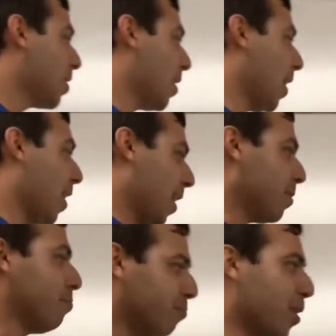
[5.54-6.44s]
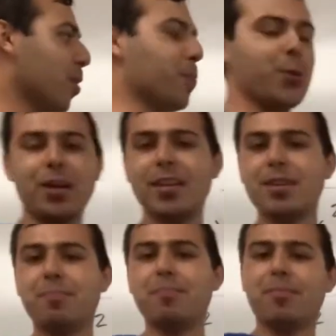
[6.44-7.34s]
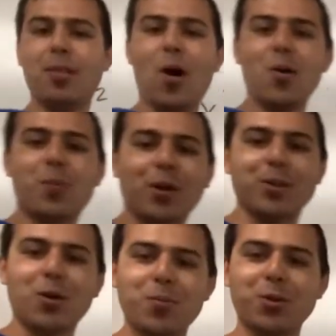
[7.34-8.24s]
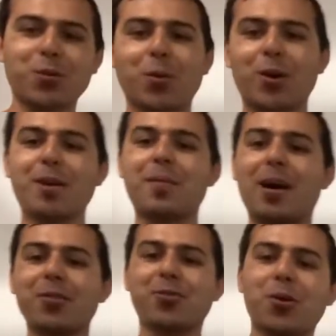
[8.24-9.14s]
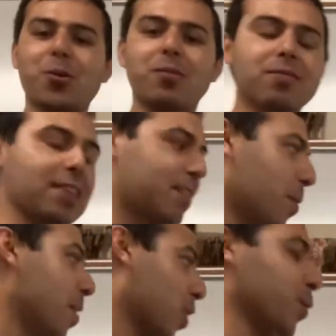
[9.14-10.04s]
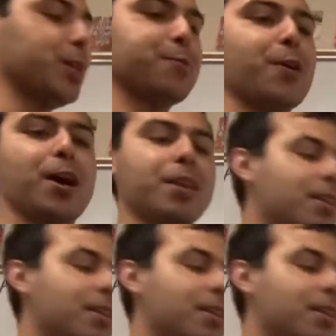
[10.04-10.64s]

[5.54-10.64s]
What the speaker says: and a pretty long polynomial to worry about. So that's going to make it really fun.